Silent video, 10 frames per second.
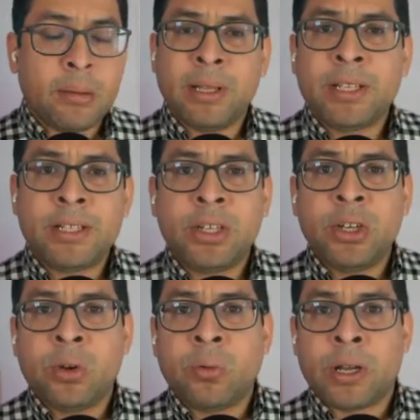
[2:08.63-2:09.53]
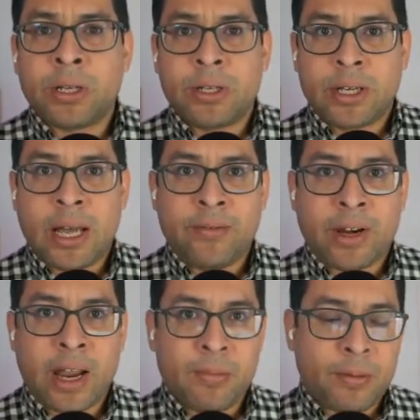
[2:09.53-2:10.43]
But let's say you don't want to have
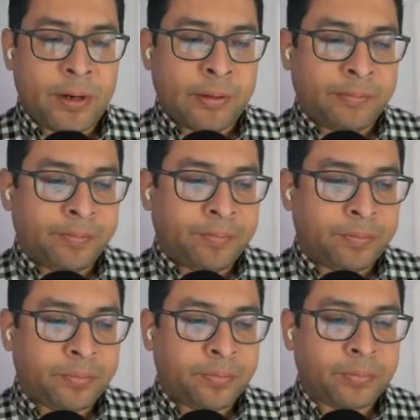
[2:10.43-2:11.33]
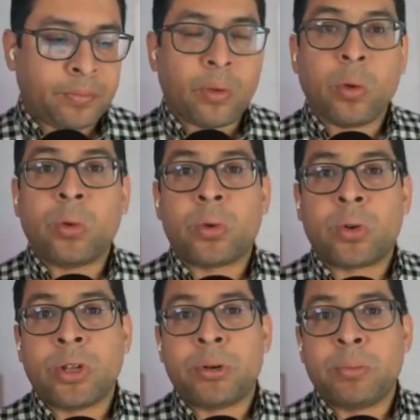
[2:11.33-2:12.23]
your camera on
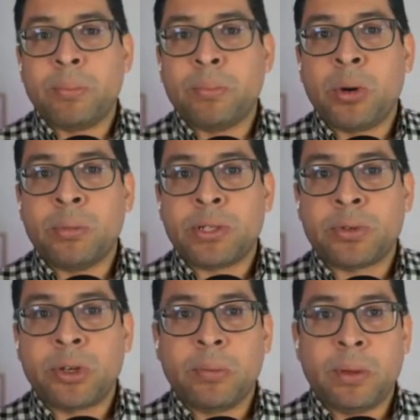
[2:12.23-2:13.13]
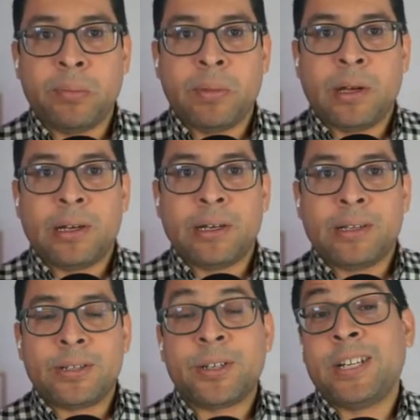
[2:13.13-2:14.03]
or there'll be moments where you'll be
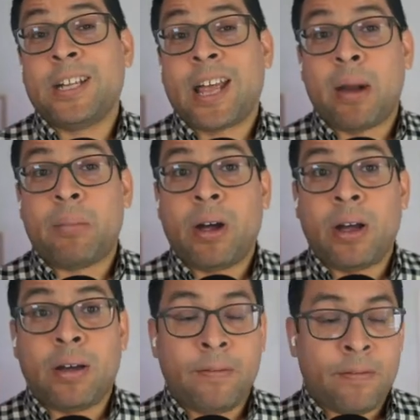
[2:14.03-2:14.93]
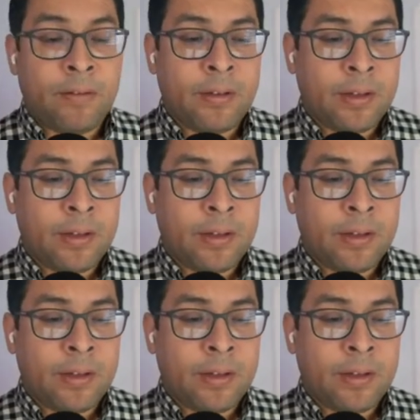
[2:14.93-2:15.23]
uh, turning the camera off.